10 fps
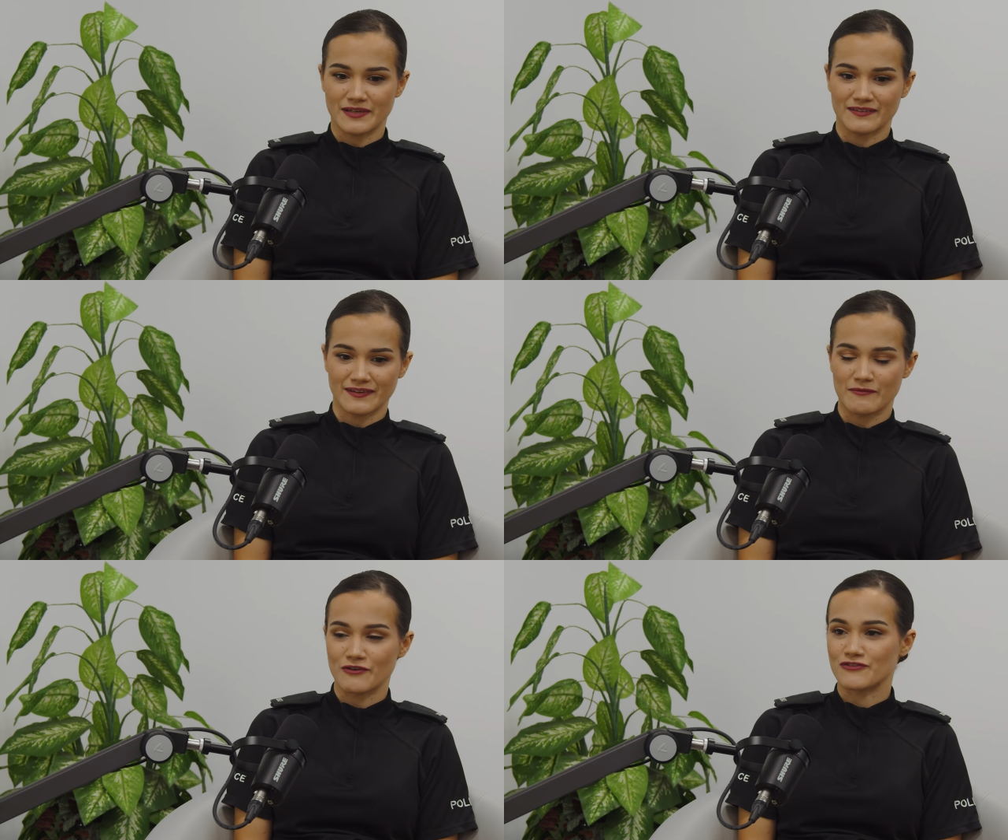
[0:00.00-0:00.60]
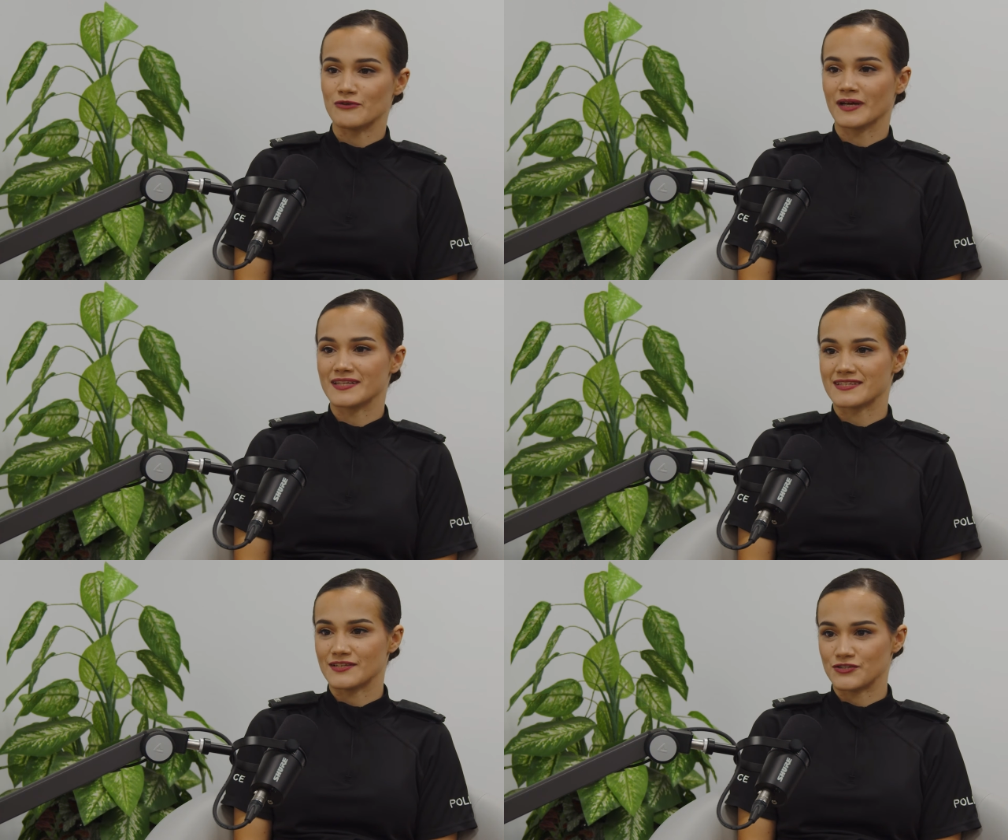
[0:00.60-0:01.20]
I mean, mm. I'm a few
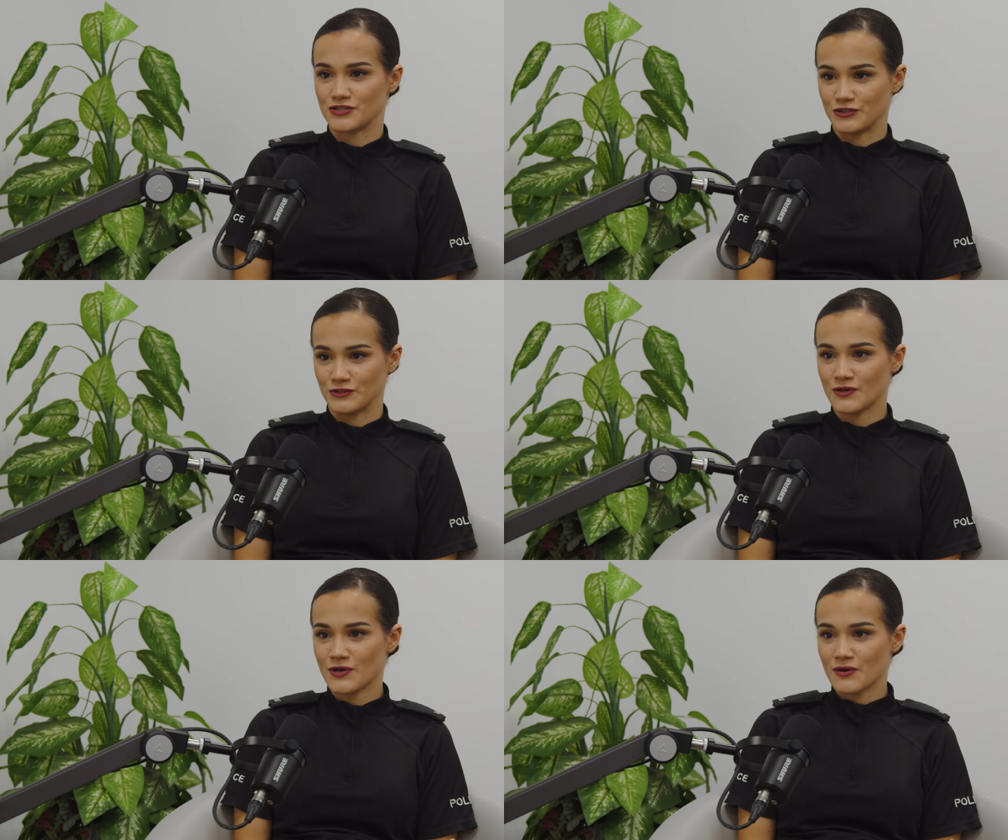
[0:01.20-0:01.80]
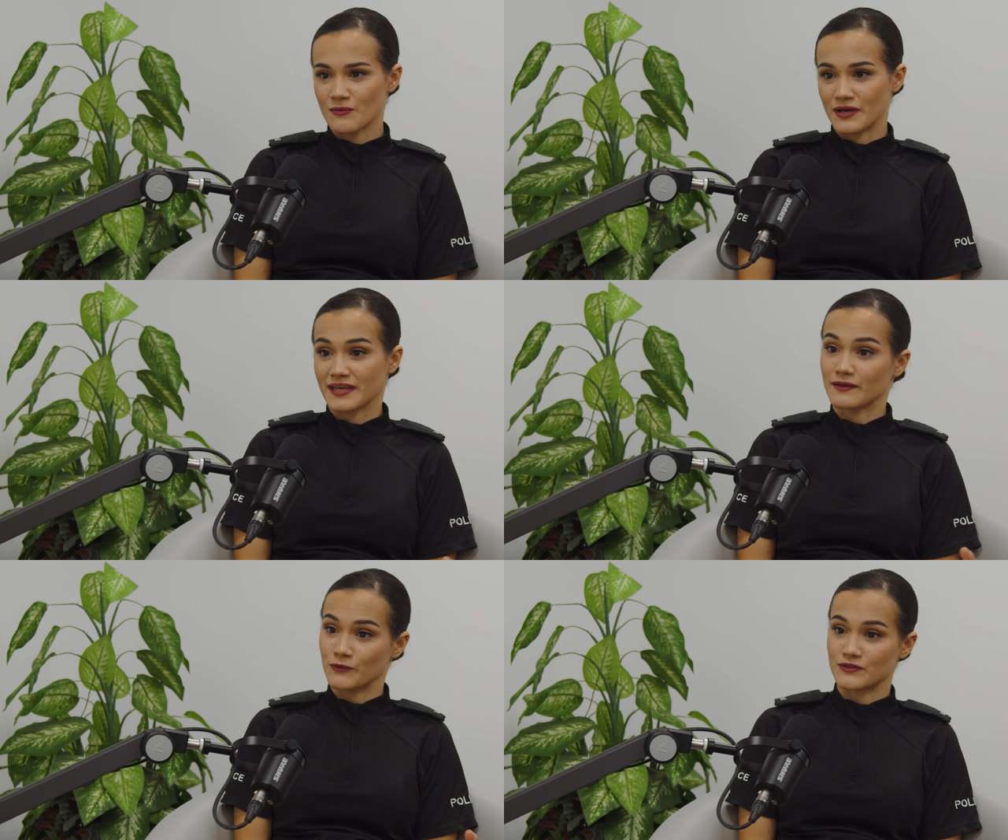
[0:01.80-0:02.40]
months into
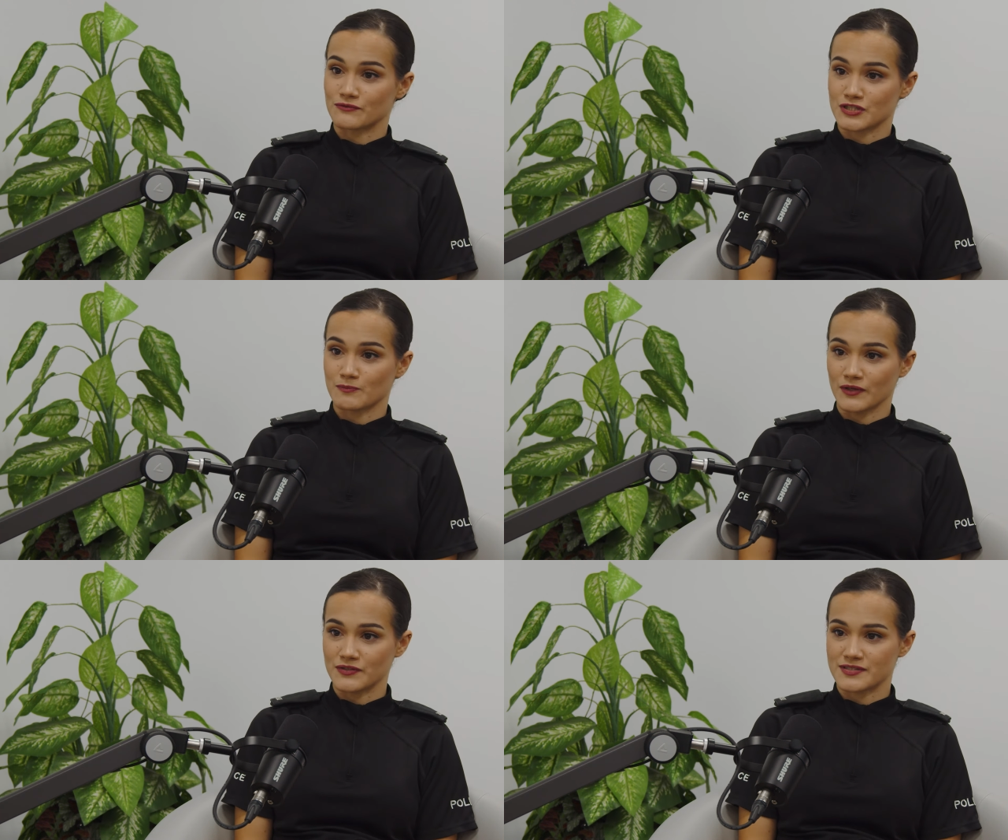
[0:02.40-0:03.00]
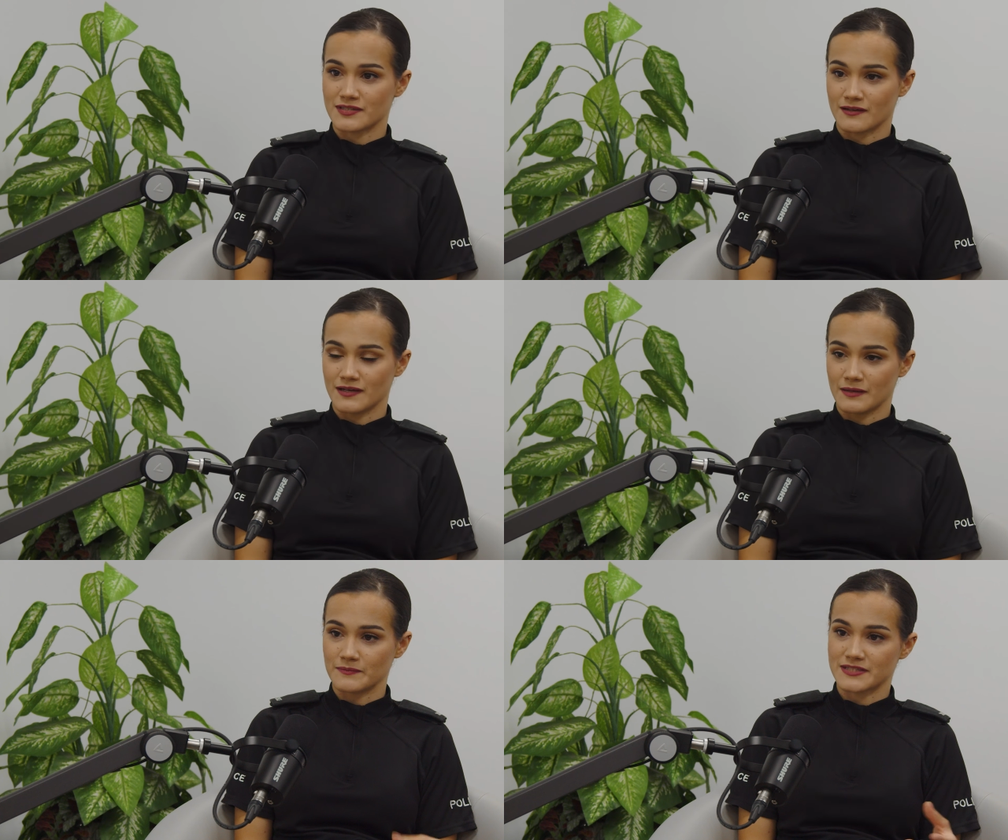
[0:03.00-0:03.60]
working with the response
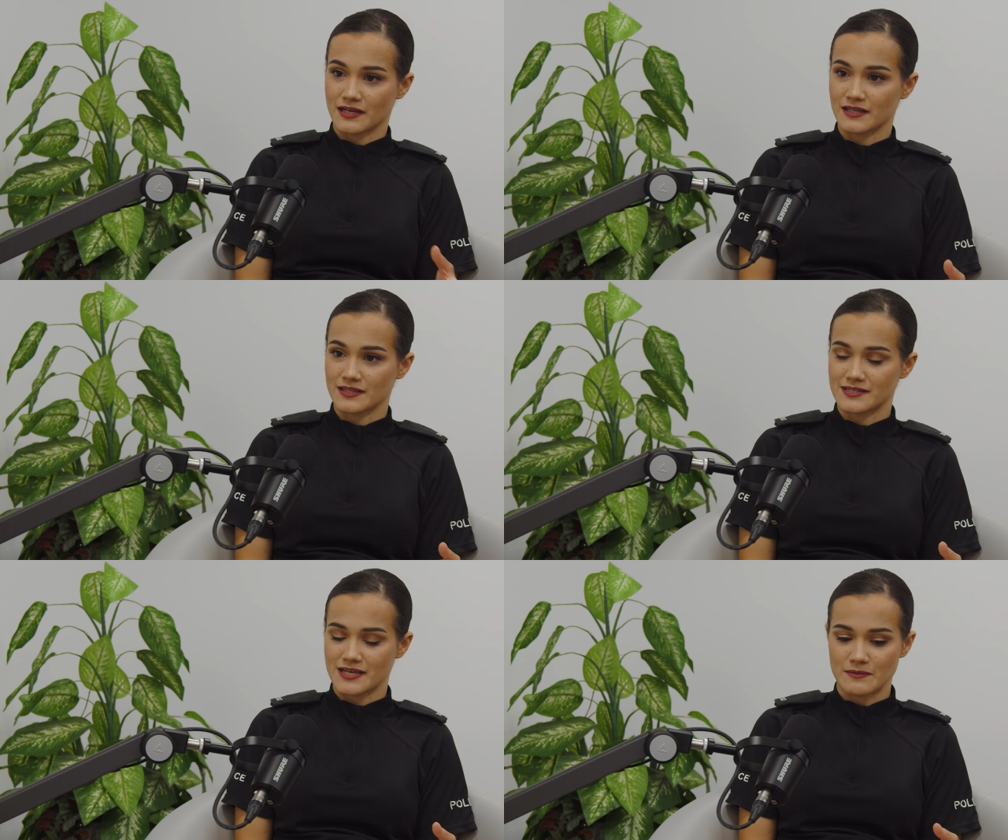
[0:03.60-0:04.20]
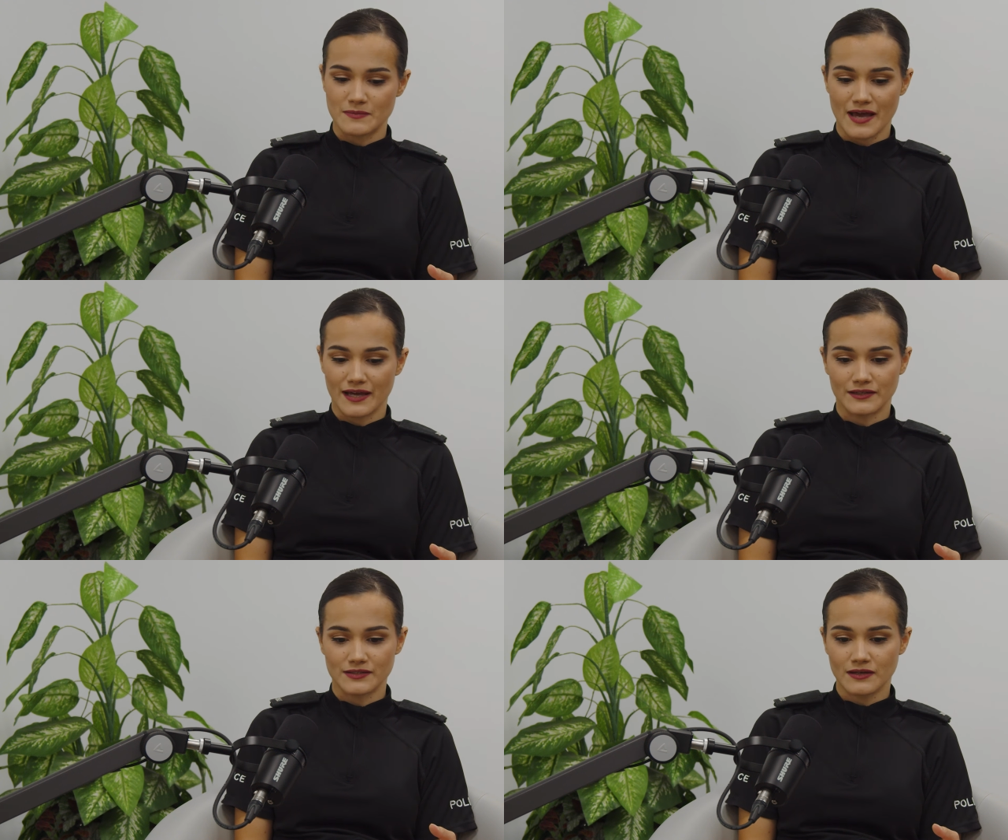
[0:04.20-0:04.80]
um, side of the team,
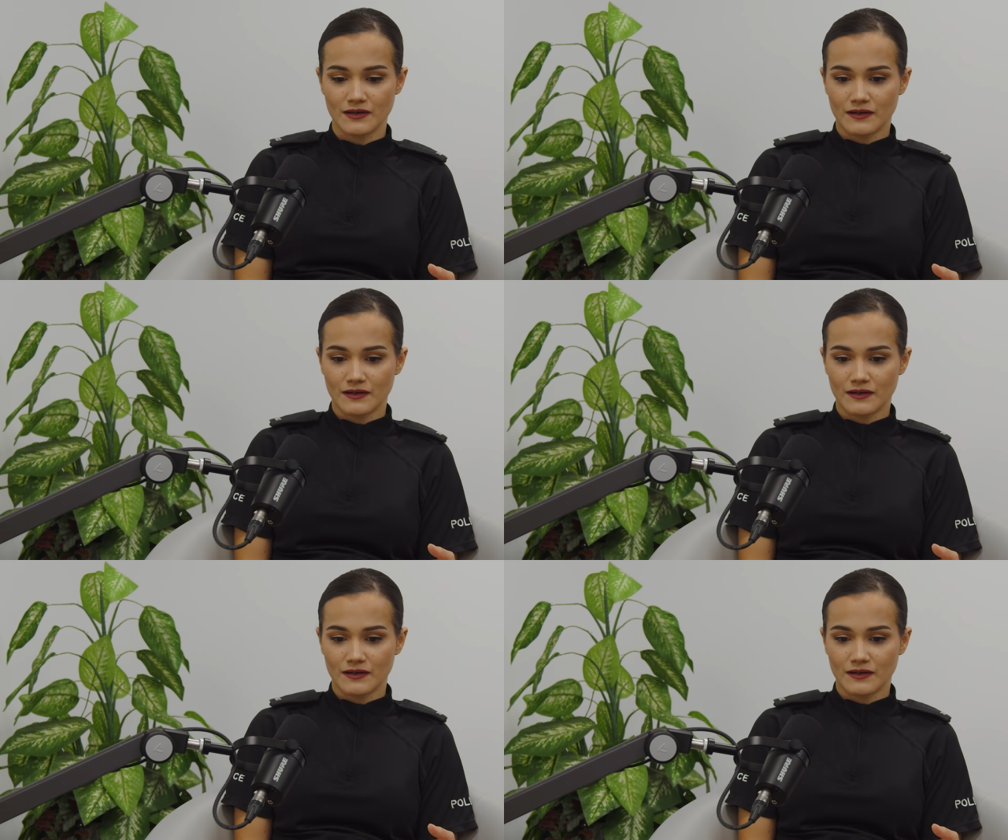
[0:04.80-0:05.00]
and